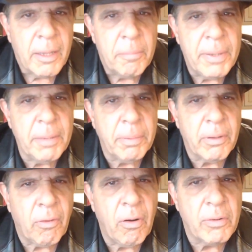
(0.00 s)
People
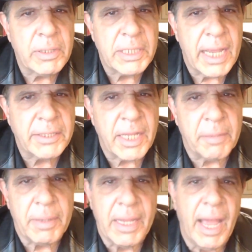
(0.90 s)
are always asking
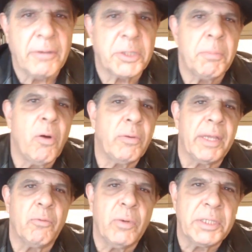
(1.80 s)
me how
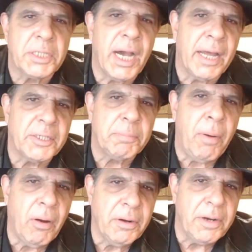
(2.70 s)
Smoking Whiz got his
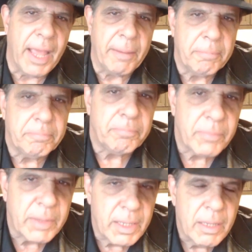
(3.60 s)
barn name.
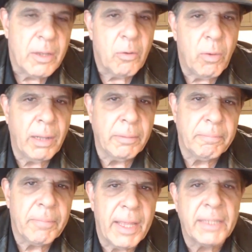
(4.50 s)
Well,
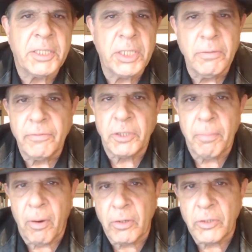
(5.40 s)
at Silver
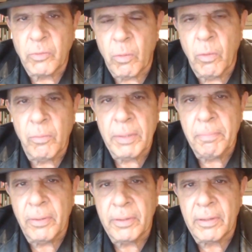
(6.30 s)
Spurs, when we
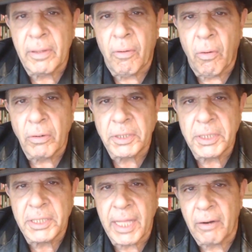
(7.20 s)
put the
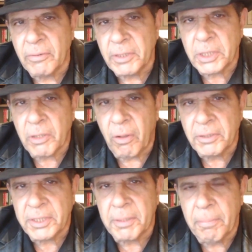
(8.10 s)
horses that are in
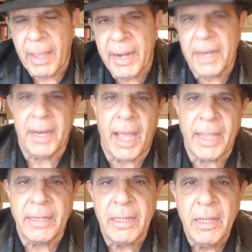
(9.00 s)
stalls to bed at
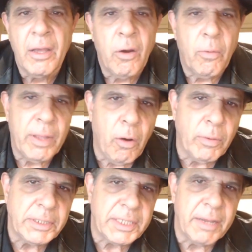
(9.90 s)
night, we
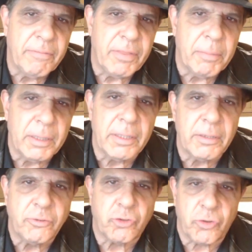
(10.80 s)
always give them a
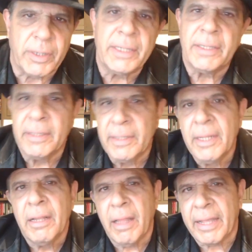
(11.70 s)
little treat,
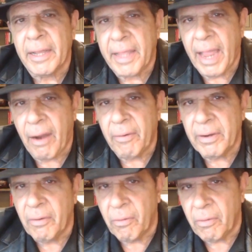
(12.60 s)
like a carrot
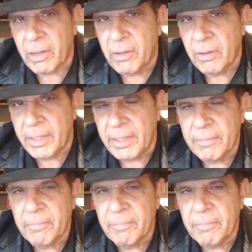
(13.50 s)
or a cookie.